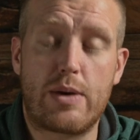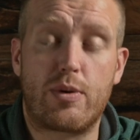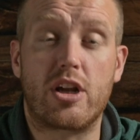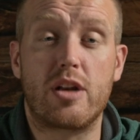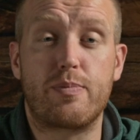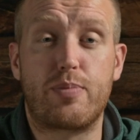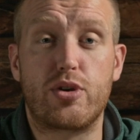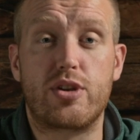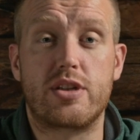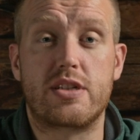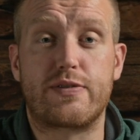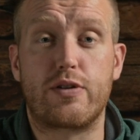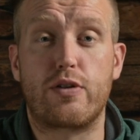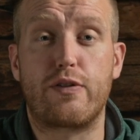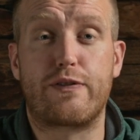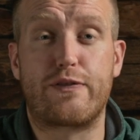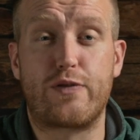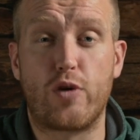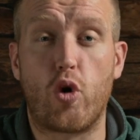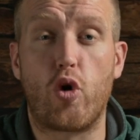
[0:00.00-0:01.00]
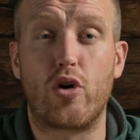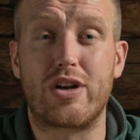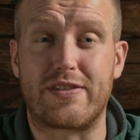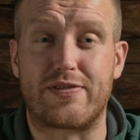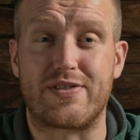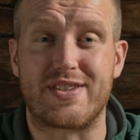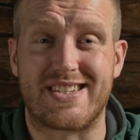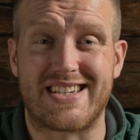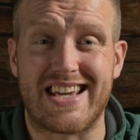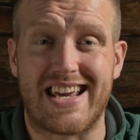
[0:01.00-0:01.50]
Now we're going to put this through
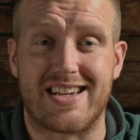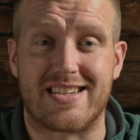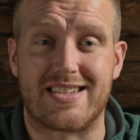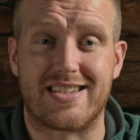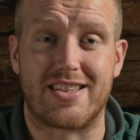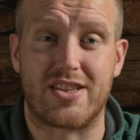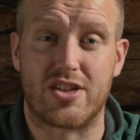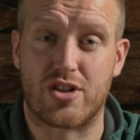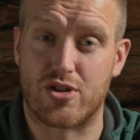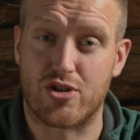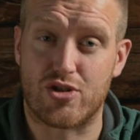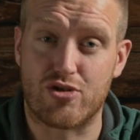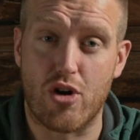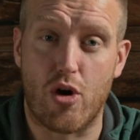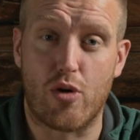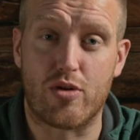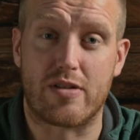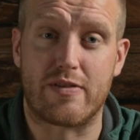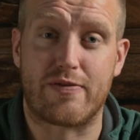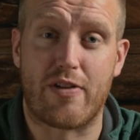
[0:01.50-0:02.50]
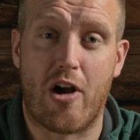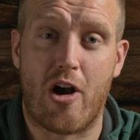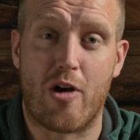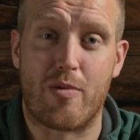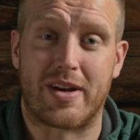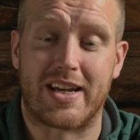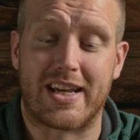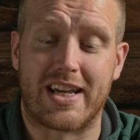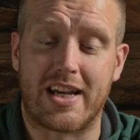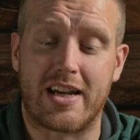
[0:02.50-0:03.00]
4 different tests in this controlled
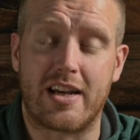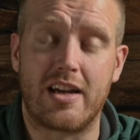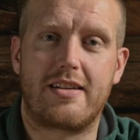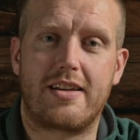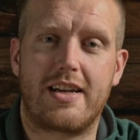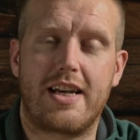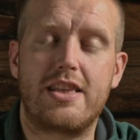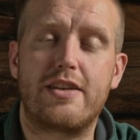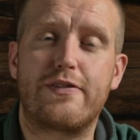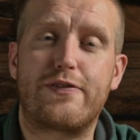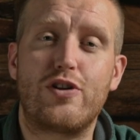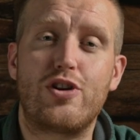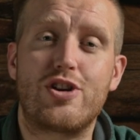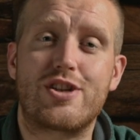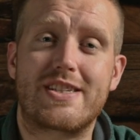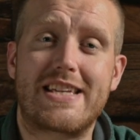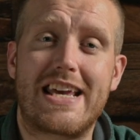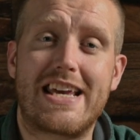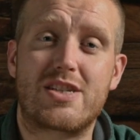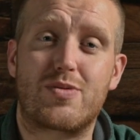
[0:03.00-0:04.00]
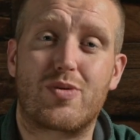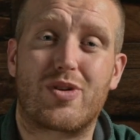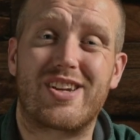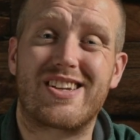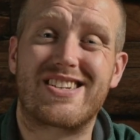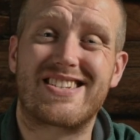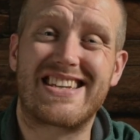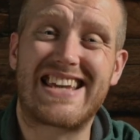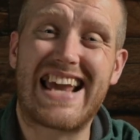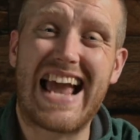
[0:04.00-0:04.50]
environment here. In the first test, we're
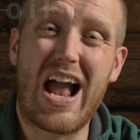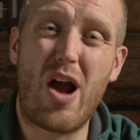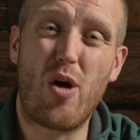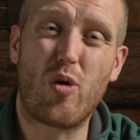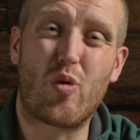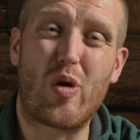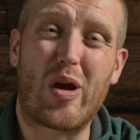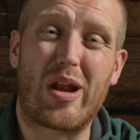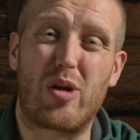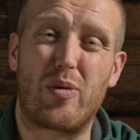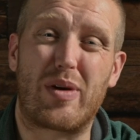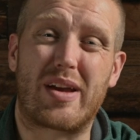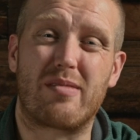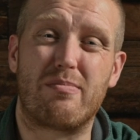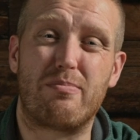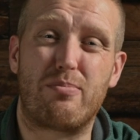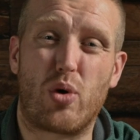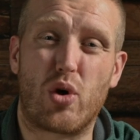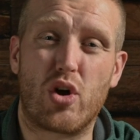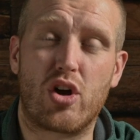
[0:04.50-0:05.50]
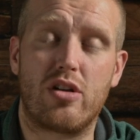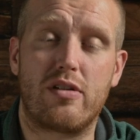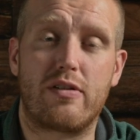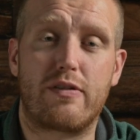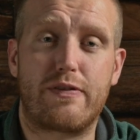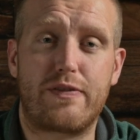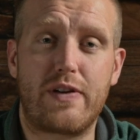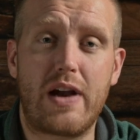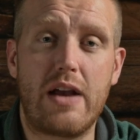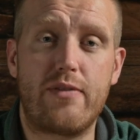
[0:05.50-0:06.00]
going to see how quickly we can boil
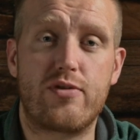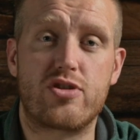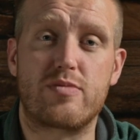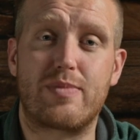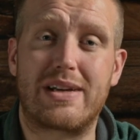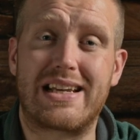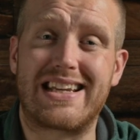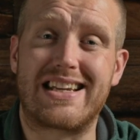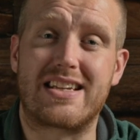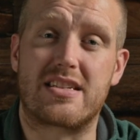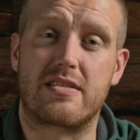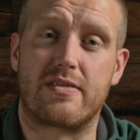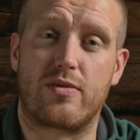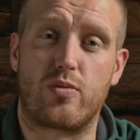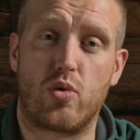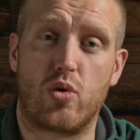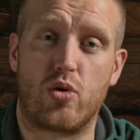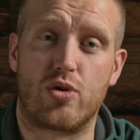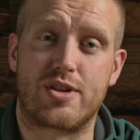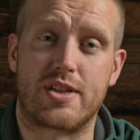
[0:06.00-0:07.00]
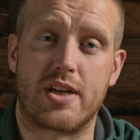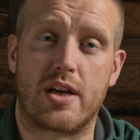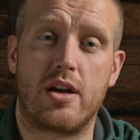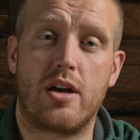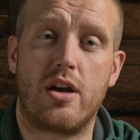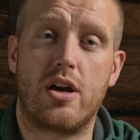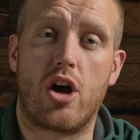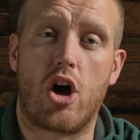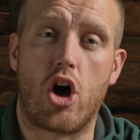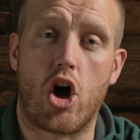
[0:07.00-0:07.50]
500 millilitres of water
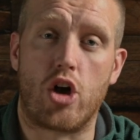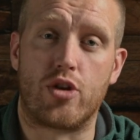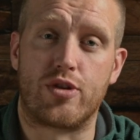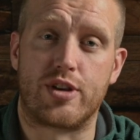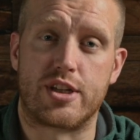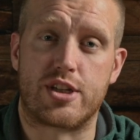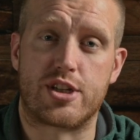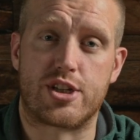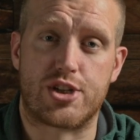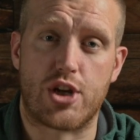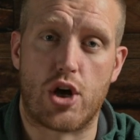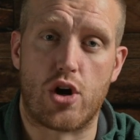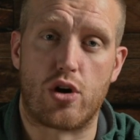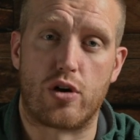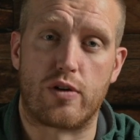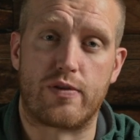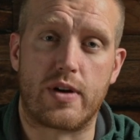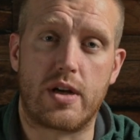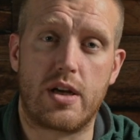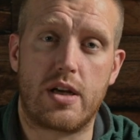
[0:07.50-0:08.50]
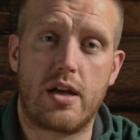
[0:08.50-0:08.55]
on this stove.